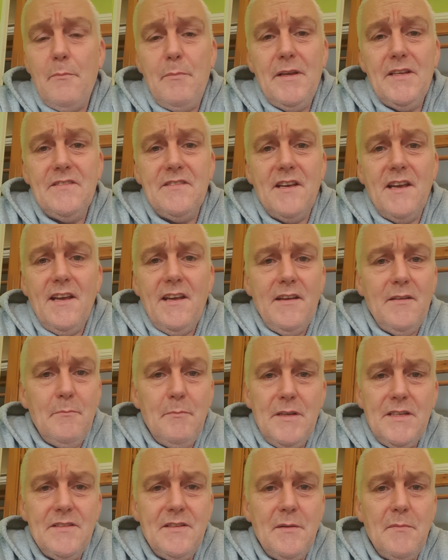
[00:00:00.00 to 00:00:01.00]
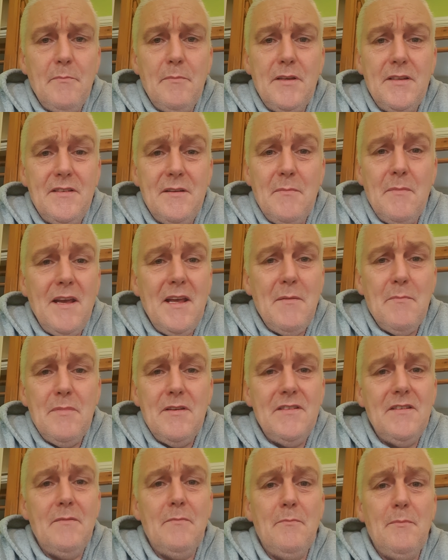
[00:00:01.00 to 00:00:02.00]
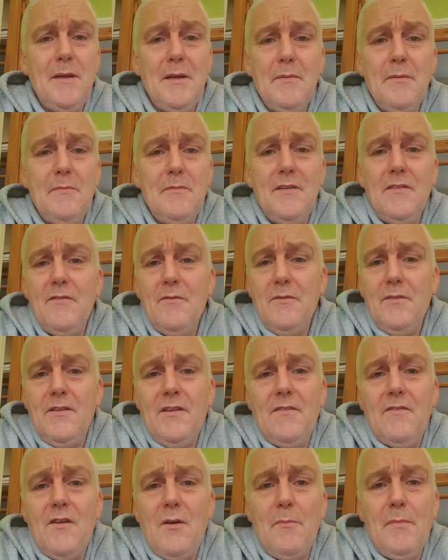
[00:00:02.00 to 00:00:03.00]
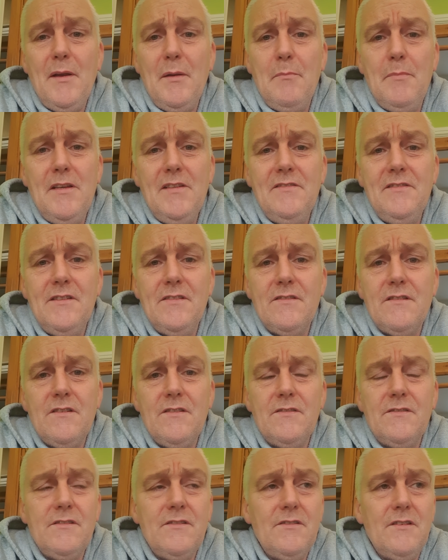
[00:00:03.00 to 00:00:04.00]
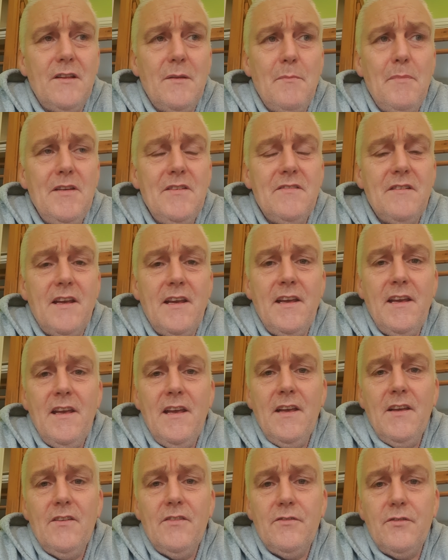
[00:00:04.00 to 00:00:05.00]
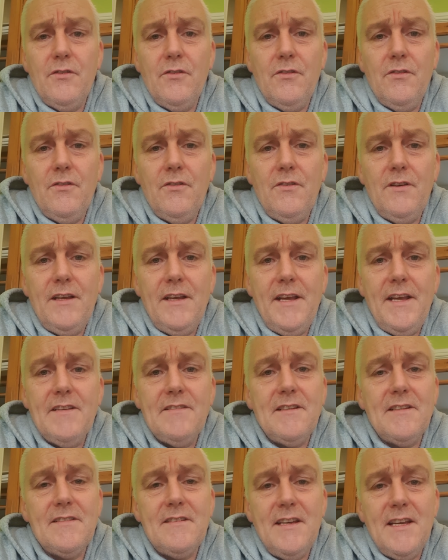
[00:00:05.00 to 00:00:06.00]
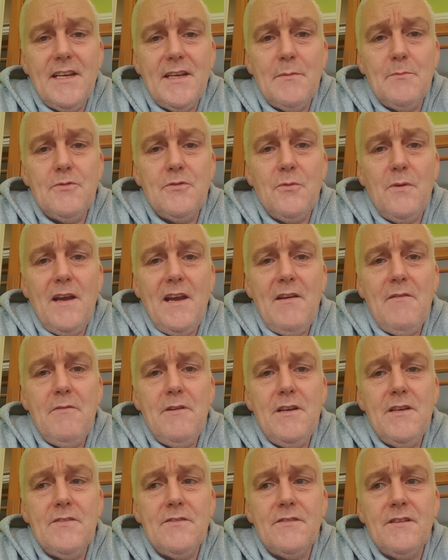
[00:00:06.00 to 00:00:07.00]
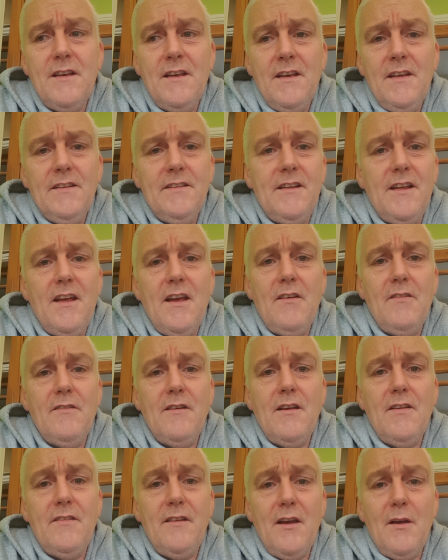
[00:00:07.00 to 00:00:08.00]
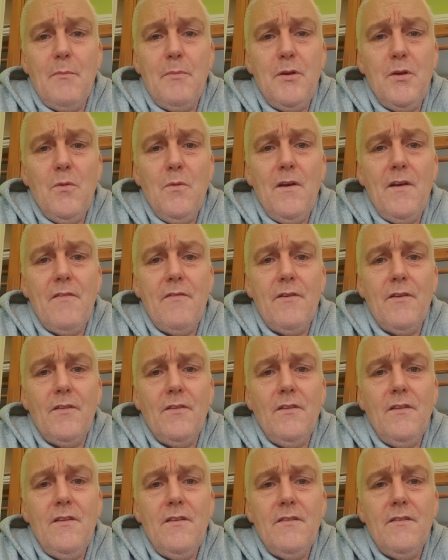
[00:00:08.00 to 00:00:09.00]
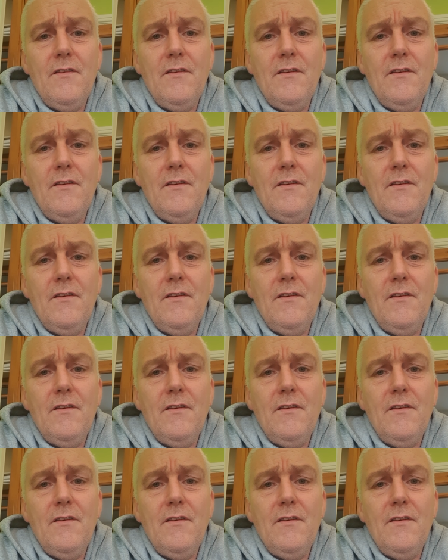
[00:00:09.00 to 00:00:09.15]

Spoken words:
busy men, busy big. They've got big businesses, so they're busy. So it's, I take them to areas that are beautiful,